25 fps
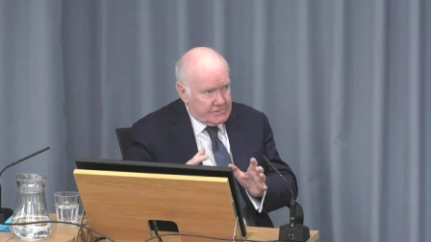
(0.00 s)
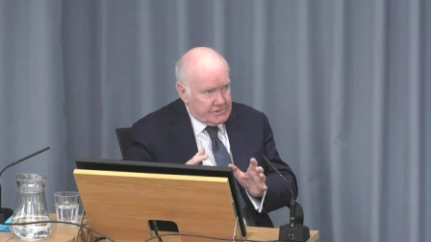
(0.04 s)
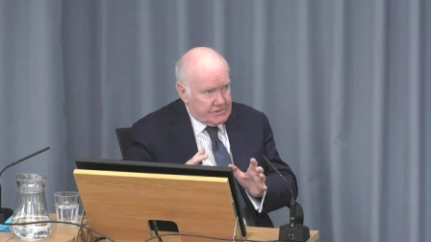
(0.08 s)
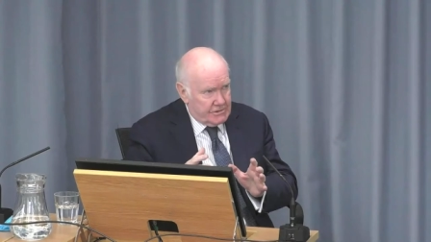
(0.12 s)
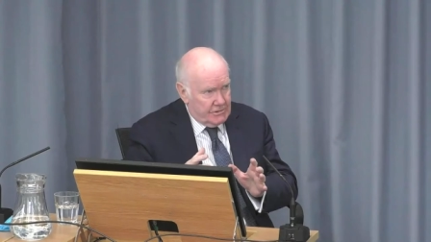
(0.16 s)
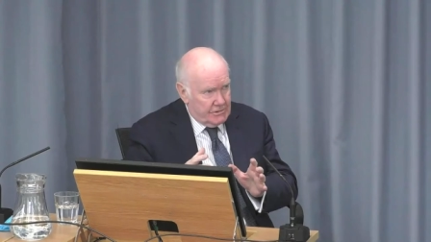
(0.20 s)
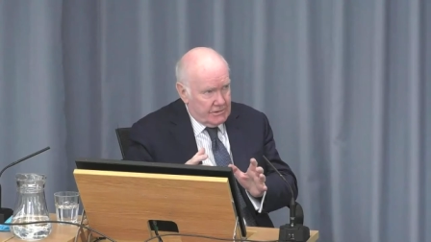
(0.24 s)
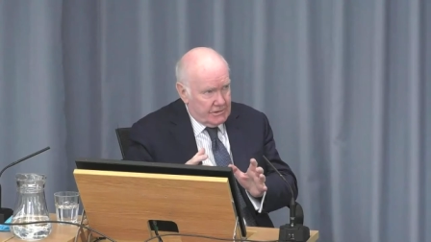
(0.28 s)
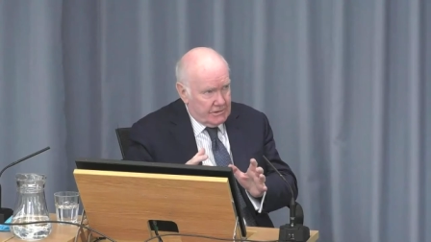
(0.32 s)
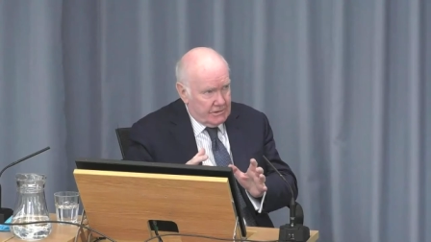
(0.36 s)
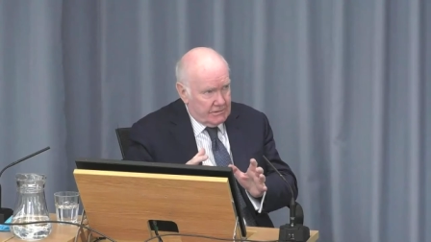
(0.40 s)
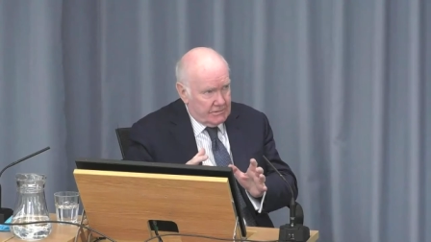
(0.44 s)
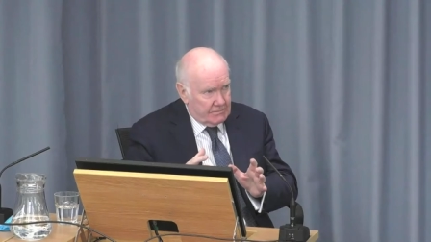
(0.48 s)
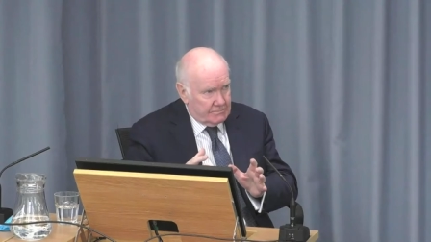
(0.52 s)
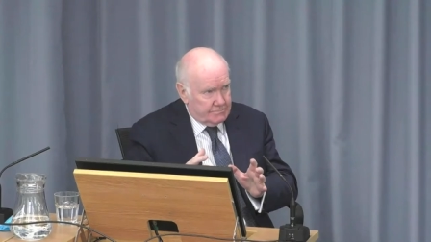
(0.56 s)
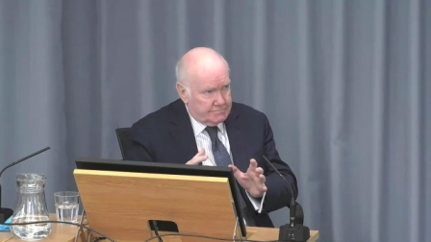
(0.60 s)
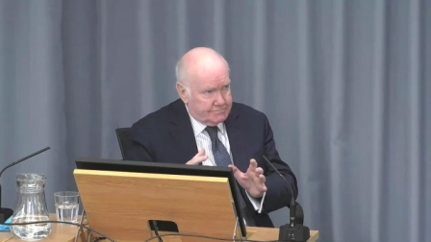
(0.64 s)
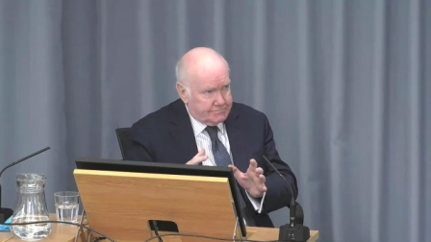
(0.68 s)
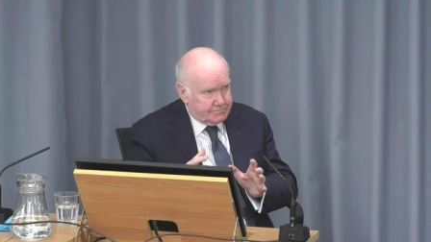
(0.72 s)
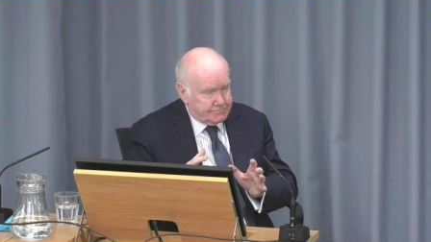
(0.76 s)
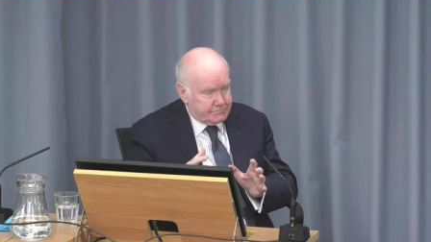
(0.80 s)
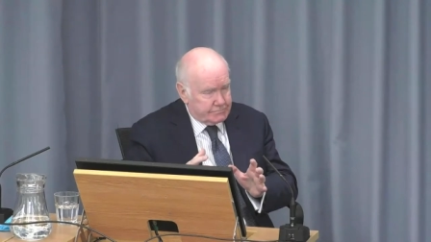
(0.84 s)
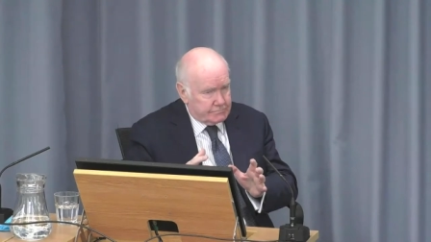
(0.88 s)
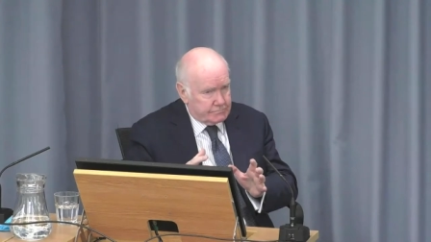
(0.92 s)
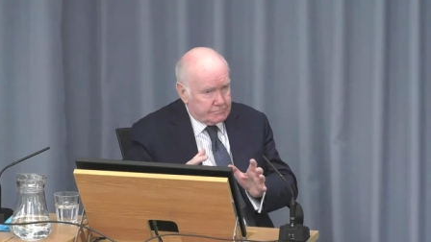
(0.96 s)
for Scotland
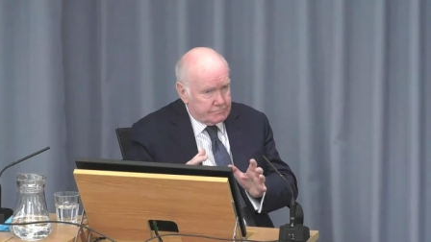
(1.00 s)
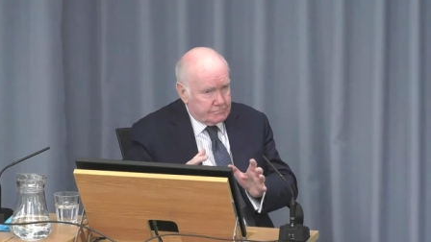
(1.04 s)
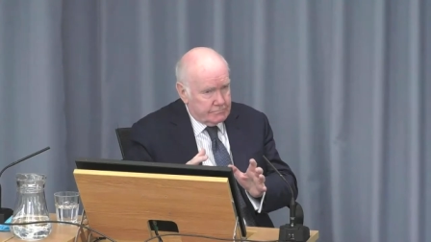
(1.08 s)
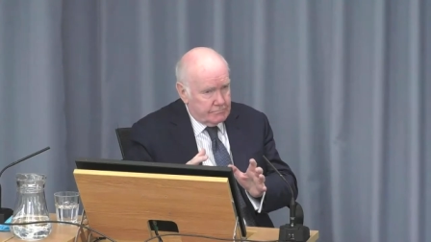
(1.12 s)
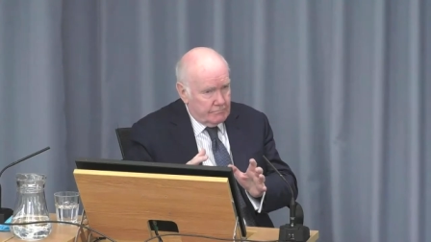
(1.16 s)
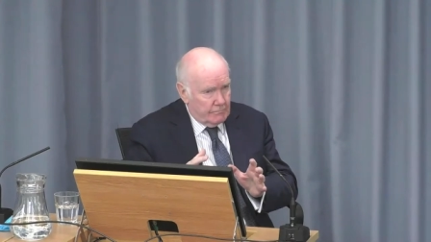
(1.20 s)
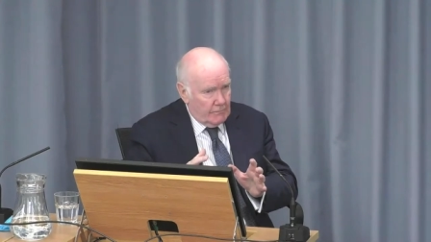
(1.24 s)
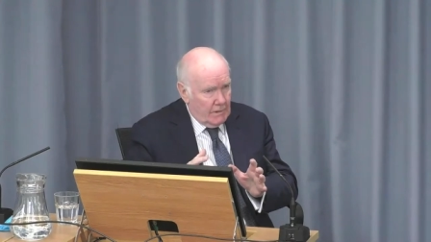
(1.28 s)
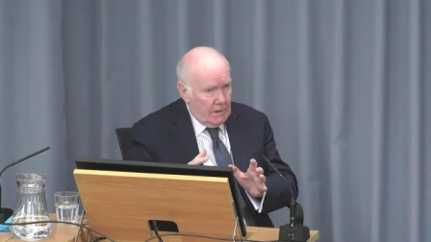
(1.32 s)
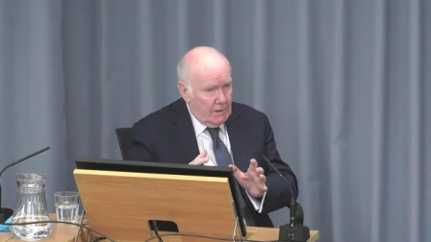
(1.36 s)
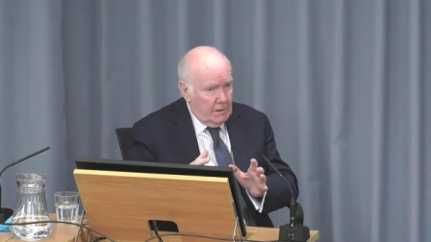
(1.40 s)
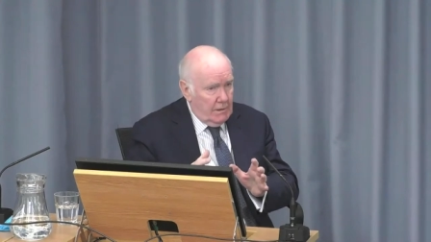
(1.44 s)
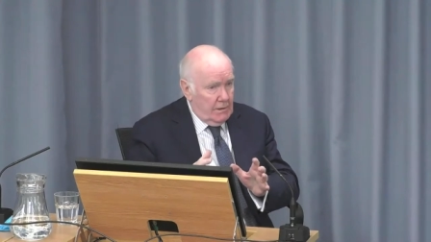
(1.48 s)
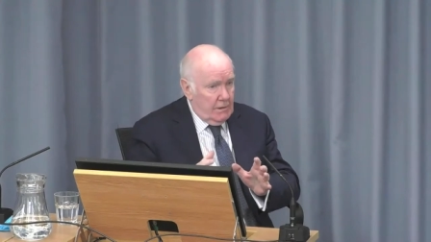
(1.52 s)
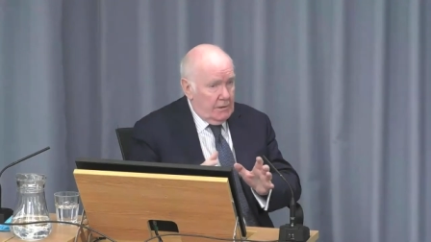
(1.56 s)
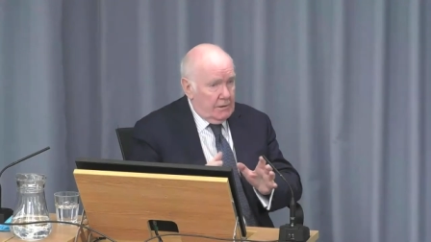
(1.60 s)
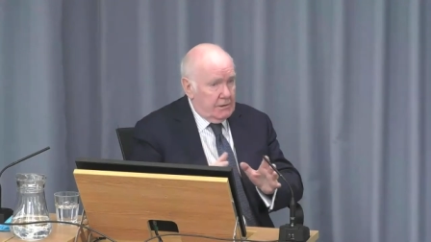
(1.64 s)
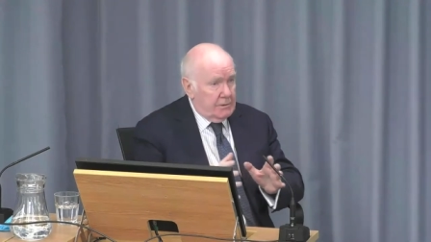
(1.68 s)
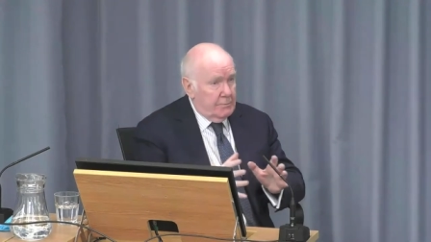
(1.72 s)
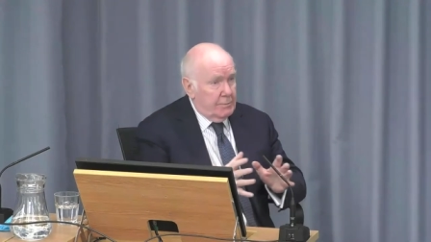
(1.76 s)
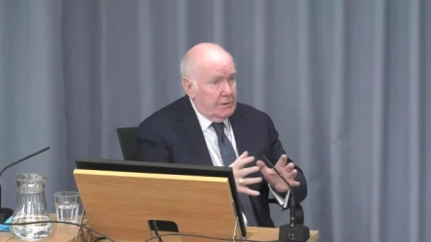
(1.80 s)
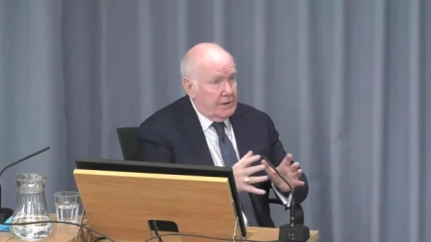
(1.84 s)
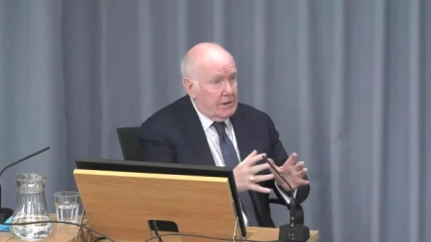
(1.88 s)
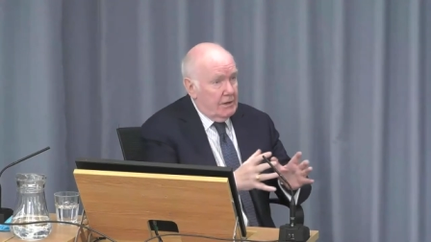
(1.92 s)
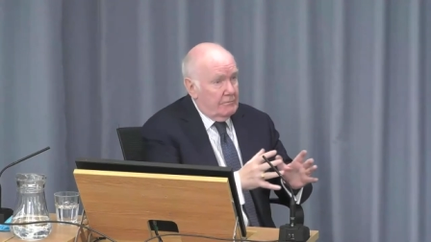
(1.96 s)

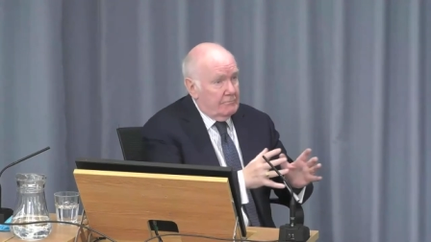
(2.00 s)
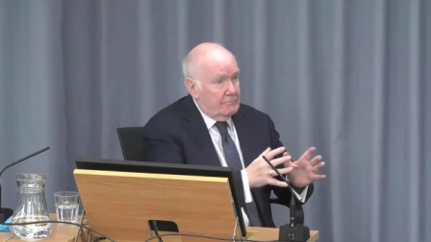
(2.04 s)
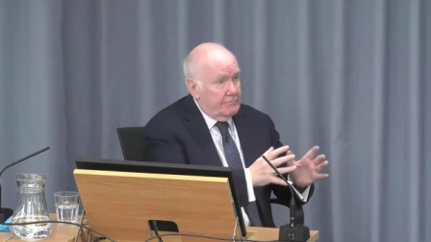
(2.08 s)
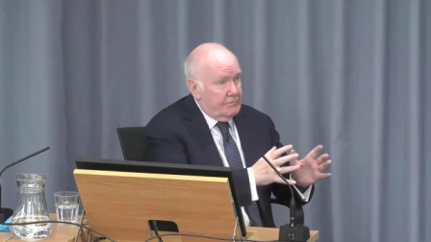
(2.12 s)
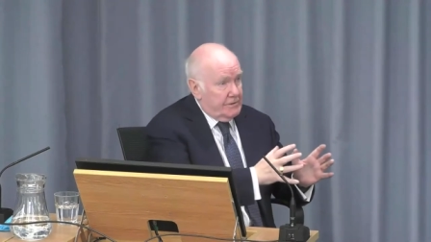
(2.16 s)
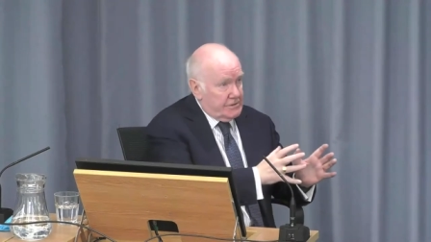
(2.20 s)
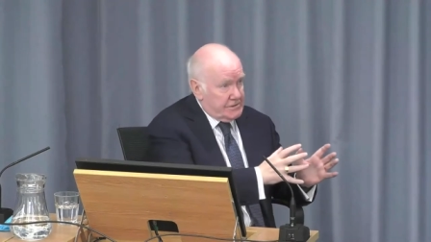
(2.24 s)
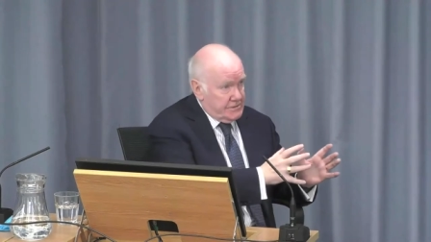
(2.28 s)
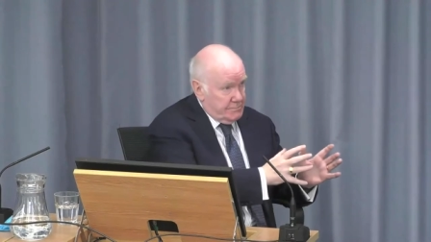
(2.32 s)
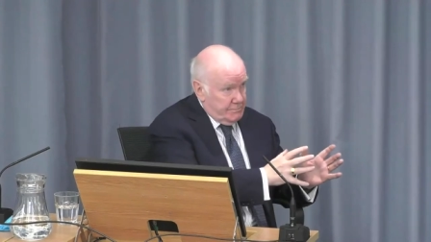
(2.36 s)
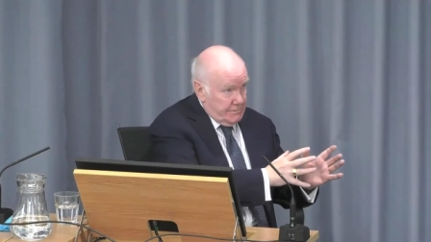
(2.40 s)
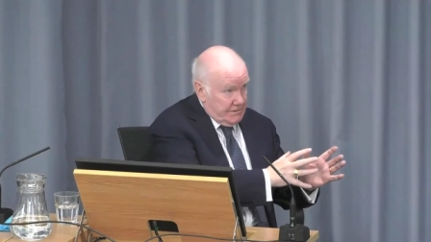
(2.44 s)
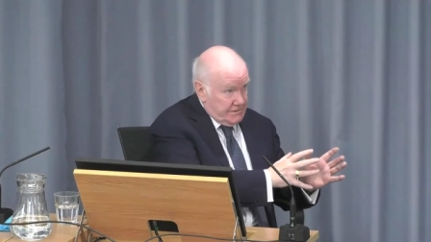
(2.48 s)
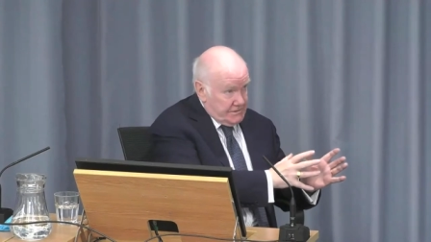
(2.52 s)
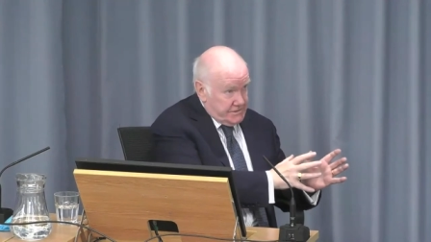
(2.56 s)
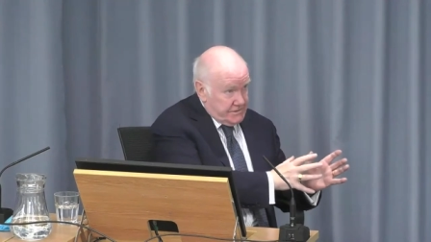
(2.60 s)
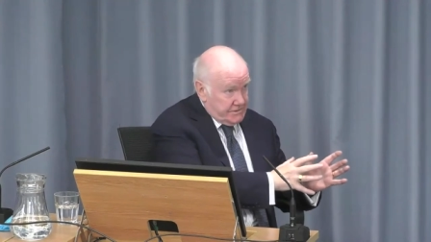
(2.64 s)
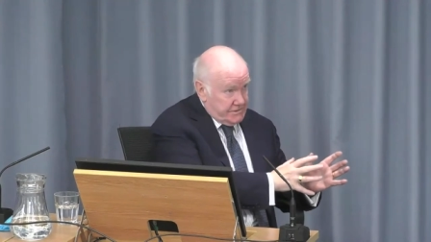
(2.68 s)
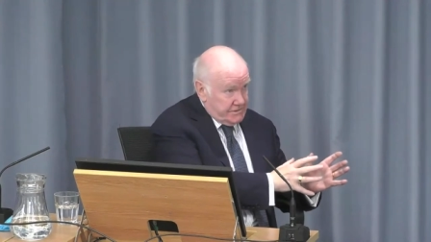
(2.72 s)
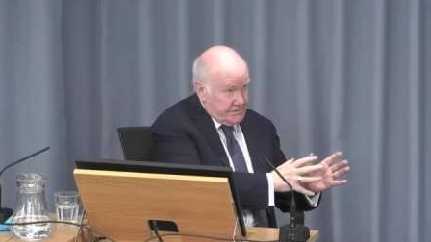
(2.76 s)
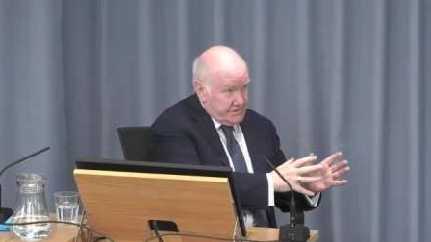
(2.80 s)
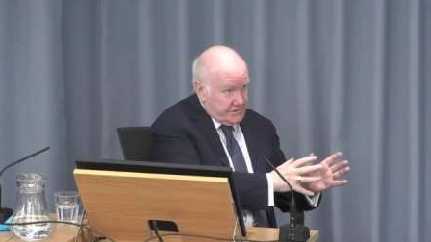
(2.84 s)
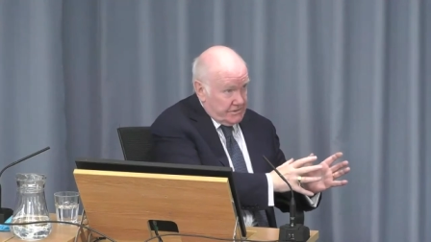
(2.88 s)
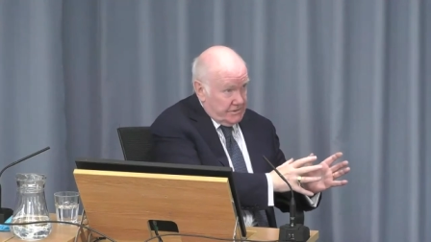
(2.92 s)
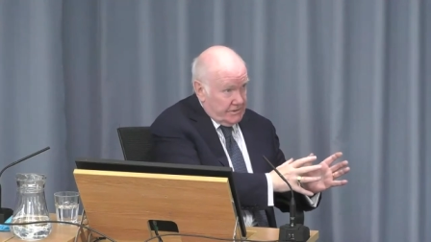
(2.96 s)
to become First
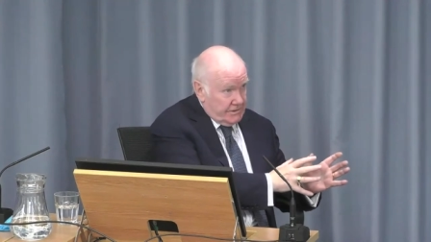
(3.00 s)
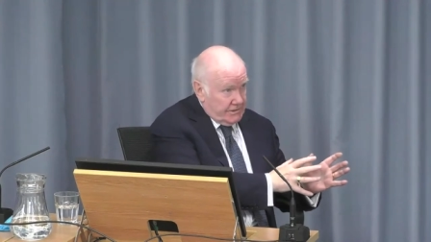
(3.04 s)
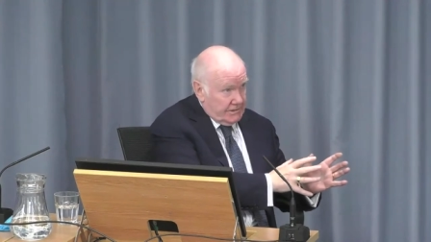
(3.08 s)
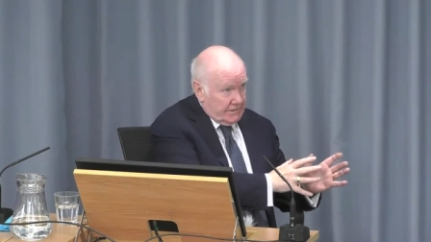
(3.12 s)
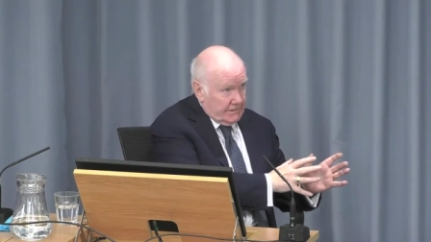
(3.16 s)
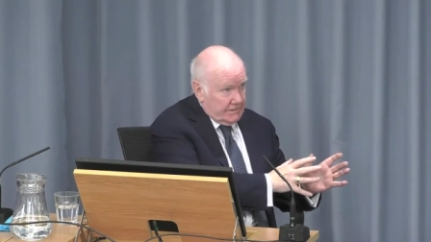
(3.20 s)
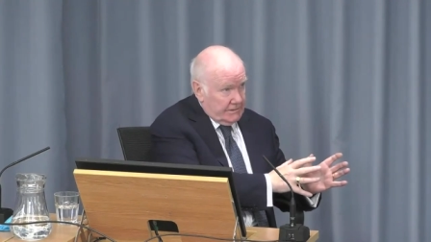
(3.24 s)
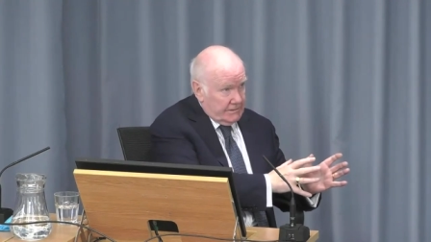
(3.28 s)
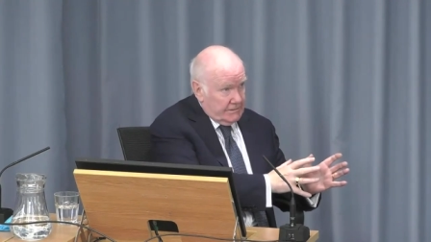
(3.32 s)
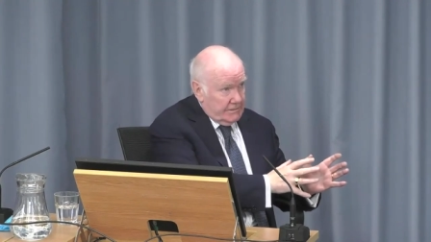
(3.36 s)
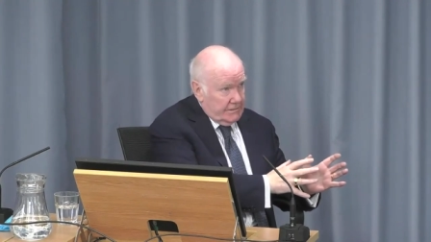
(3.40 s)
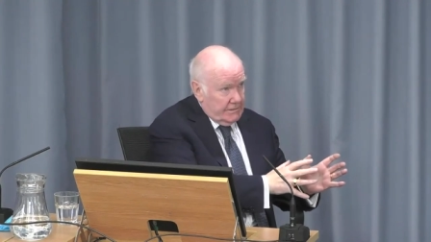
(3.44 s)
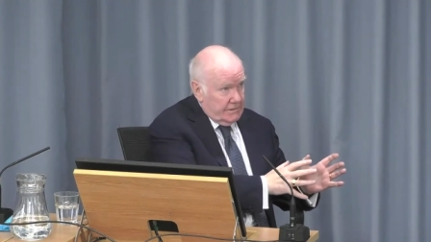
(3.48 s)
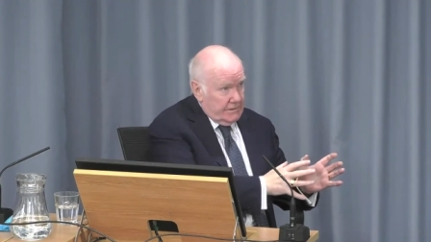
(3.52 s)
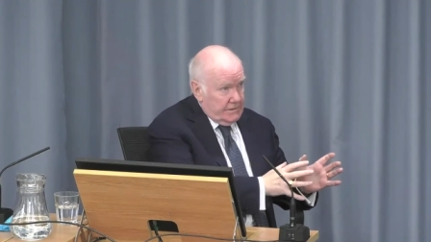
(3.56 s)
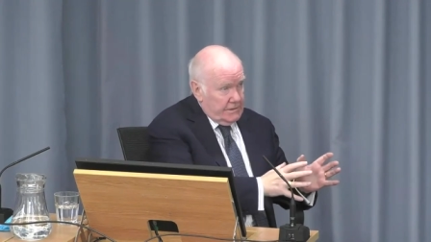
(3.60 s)
Minister of Scotland.